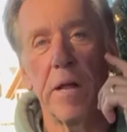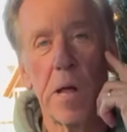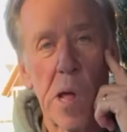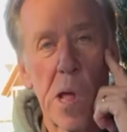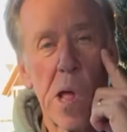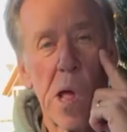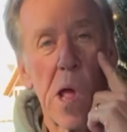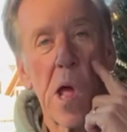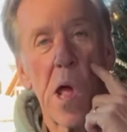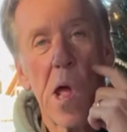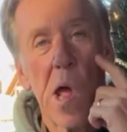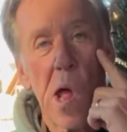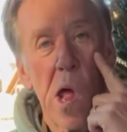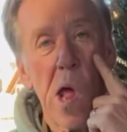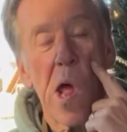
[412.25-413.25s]
That's right.
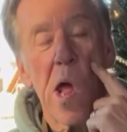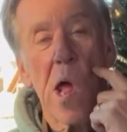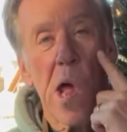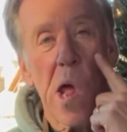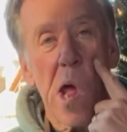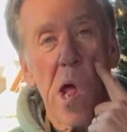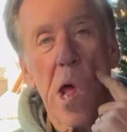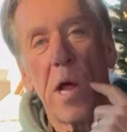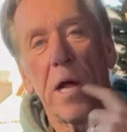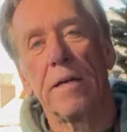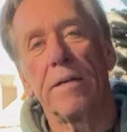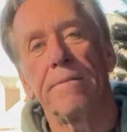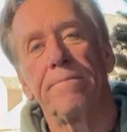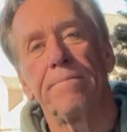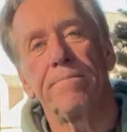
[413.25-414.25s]

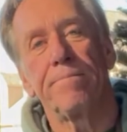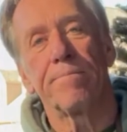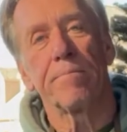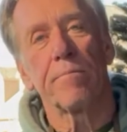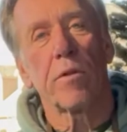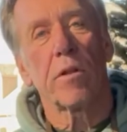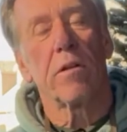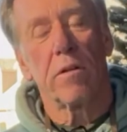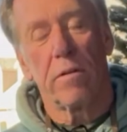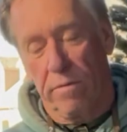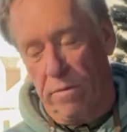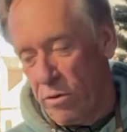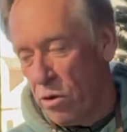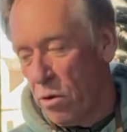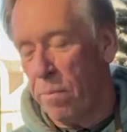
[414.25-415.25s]
Well, thank you so much
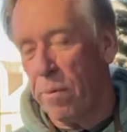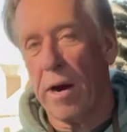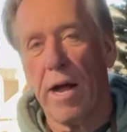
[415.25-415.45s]
for sharing